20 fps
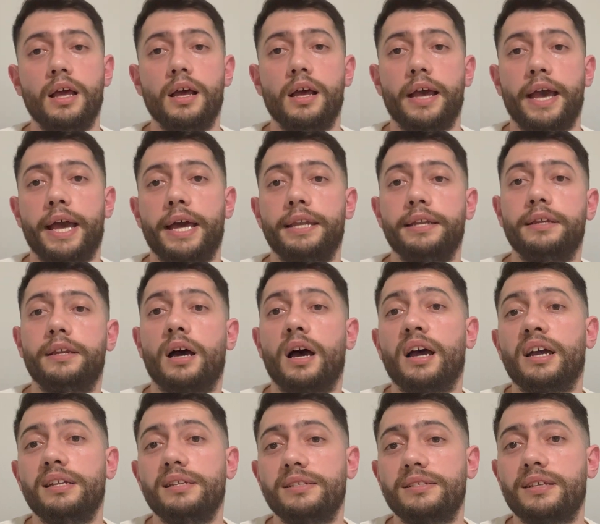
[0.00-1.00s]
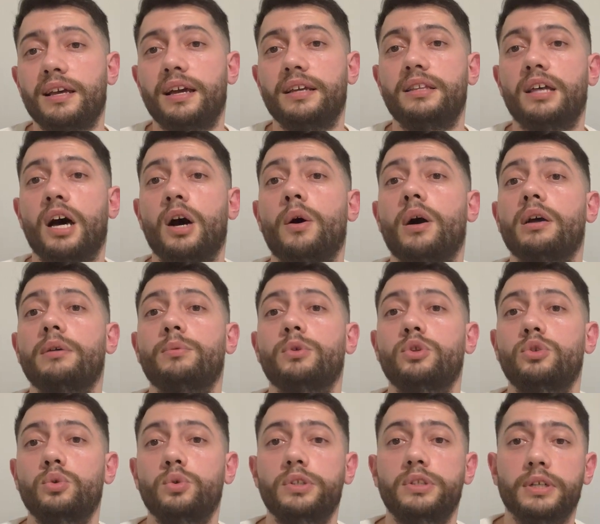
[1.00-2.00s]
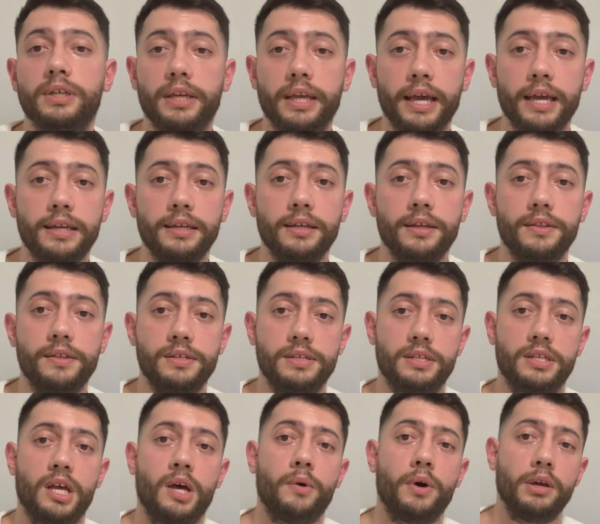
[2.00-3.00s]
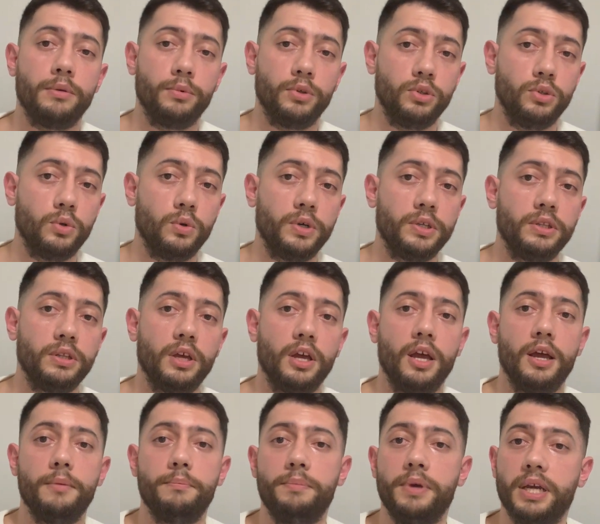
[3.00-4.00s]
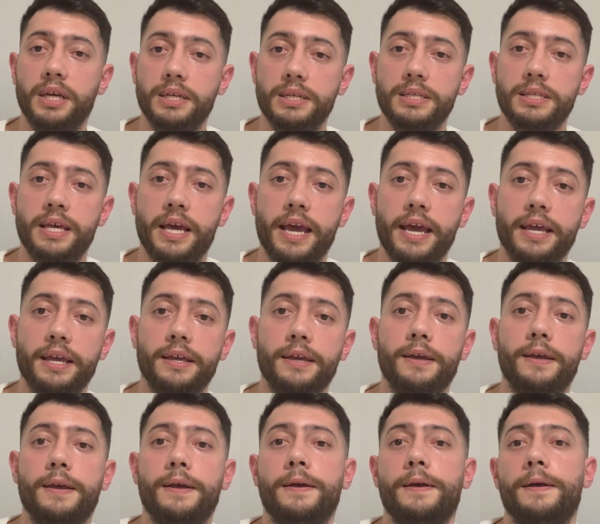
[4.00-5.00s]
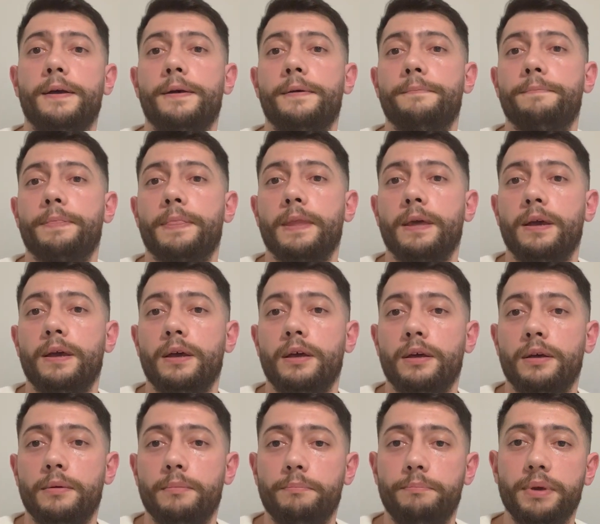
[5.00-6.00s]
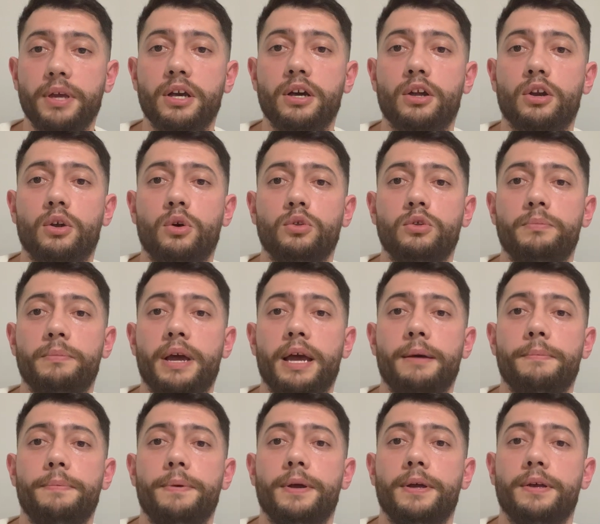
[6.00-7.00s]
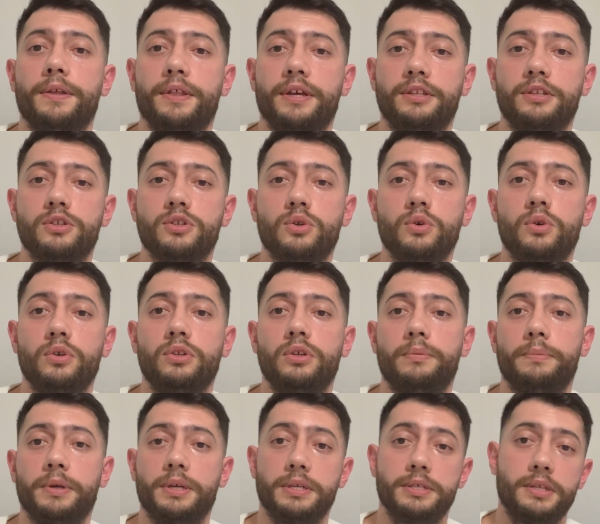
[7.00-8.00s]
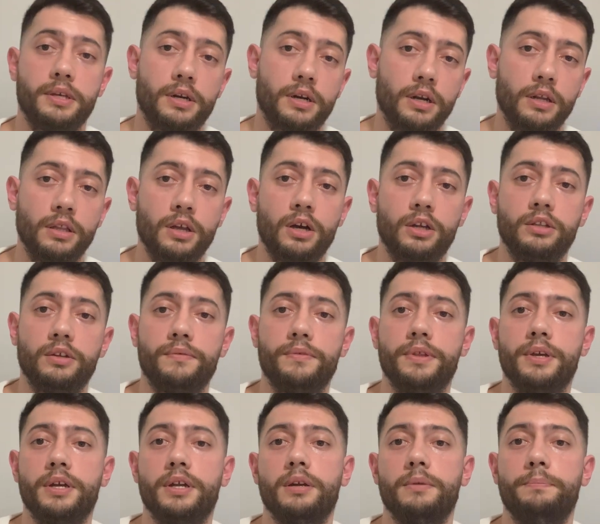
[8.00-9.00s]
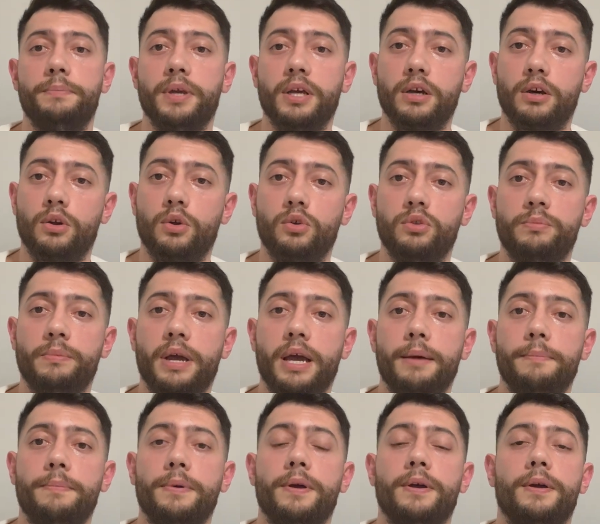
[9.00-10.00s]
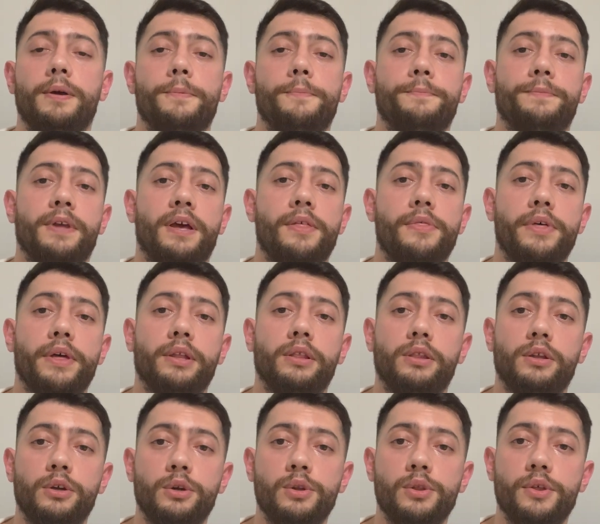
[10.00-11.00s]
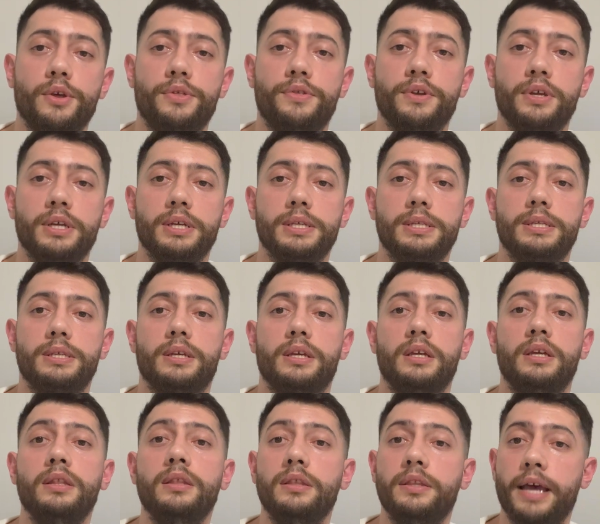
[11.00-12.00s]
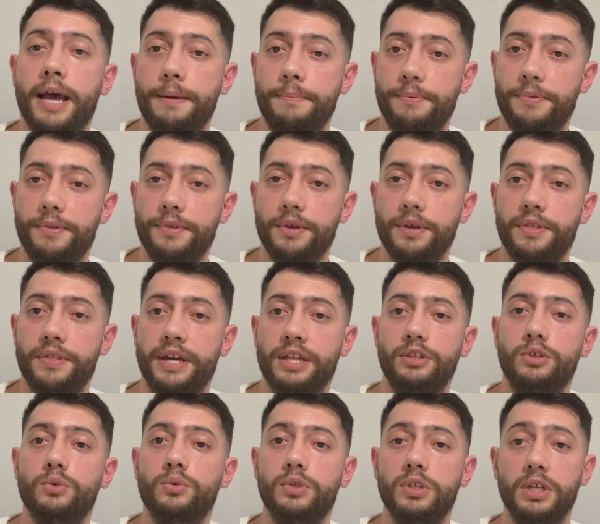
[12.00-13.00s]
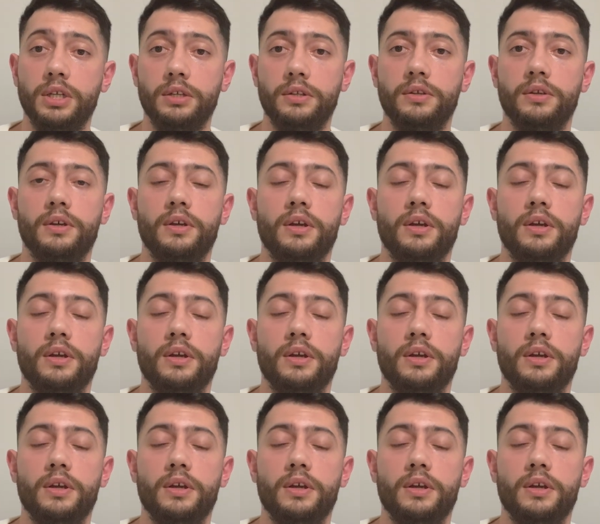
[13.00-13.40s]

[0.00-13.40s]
And in hindsight, how I would do it again, this is how I would do it. Pick a stack, pick a roadmap that is good because there are a lot of there. Pick a roadmap and then learn the things in depth that you need.